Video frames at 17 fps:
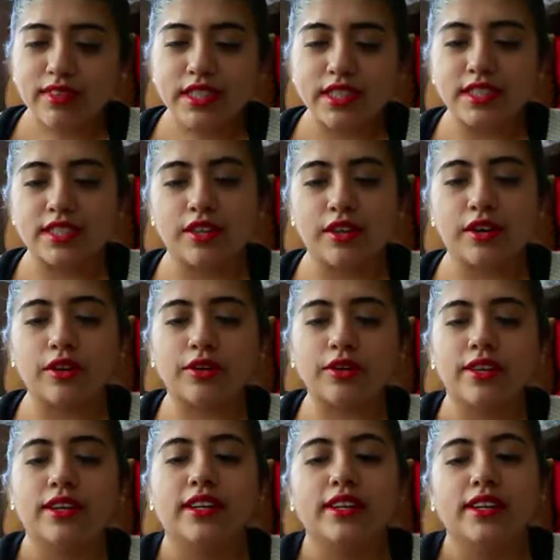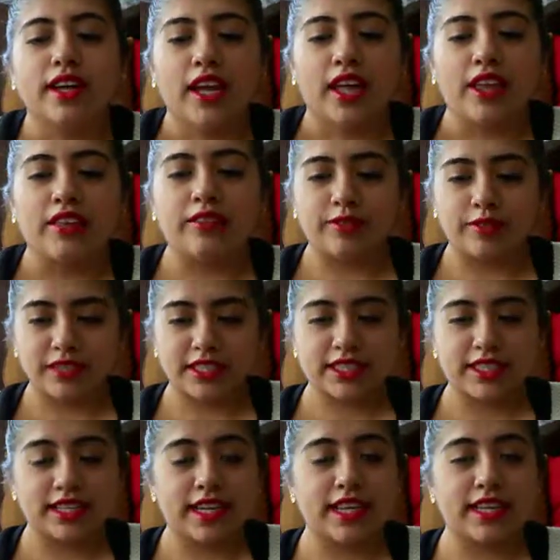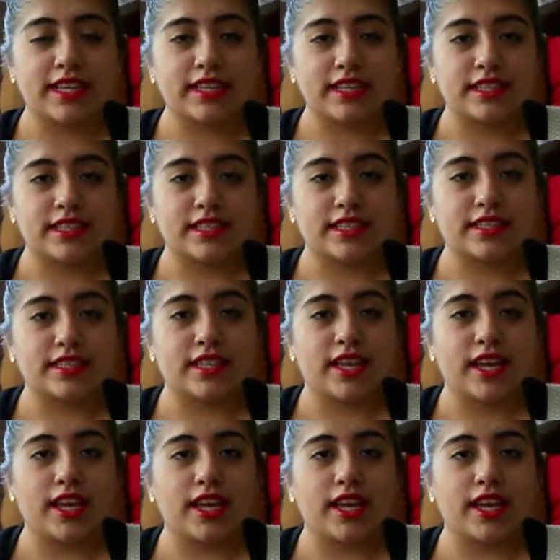So the first thing is,